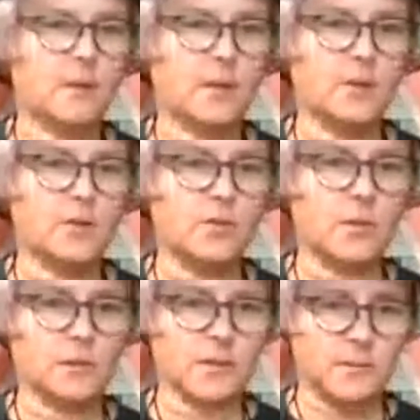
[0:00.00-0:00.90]
As you
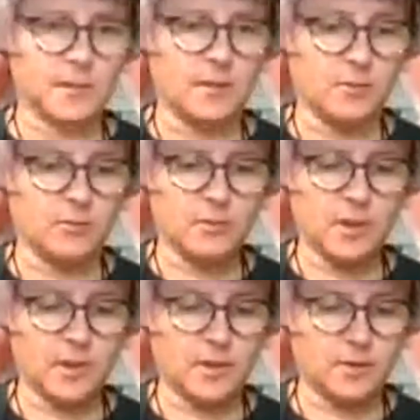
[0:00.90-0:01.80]
can see, hold
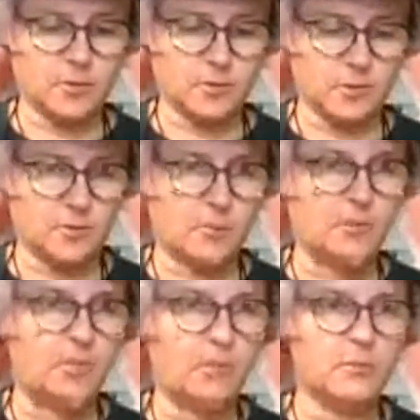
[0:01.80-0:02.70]
on,
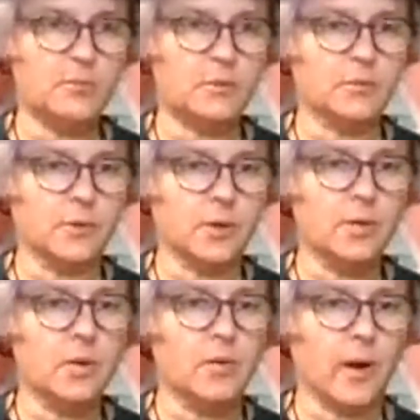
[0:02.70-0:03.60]

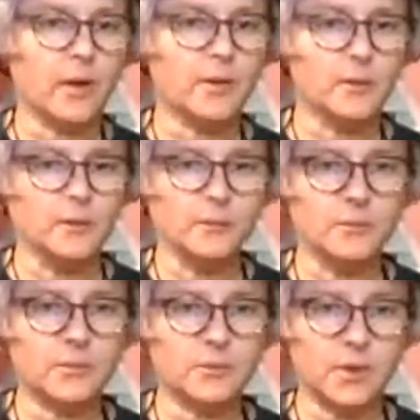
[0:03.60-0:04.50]
I don't
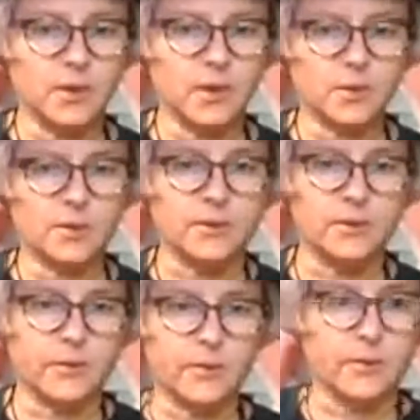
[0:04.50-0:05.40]
start till